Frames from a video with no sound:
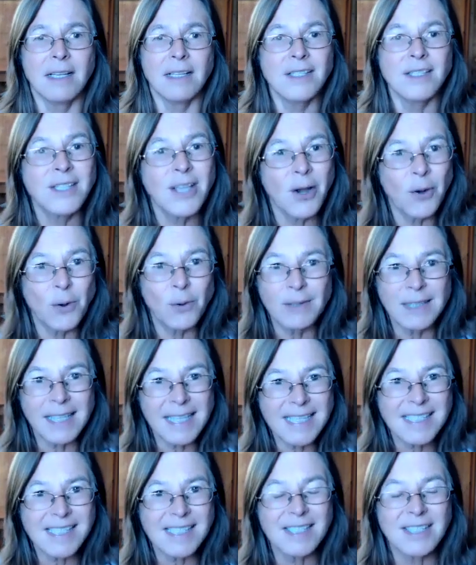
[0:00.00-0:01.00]
So
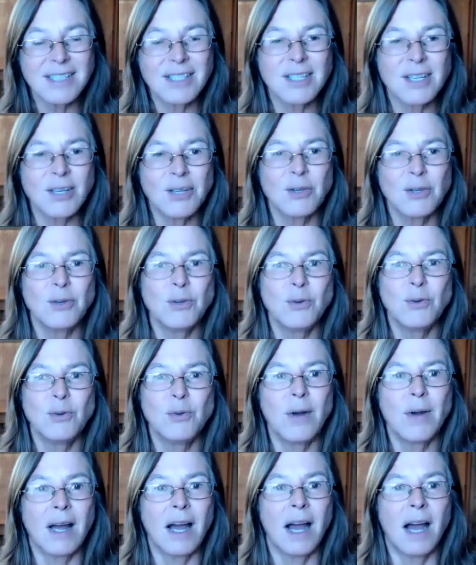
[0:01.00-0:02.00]
let's
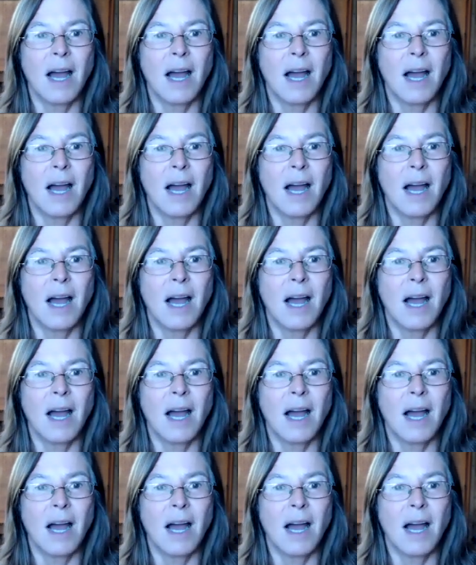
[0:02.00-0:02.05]
do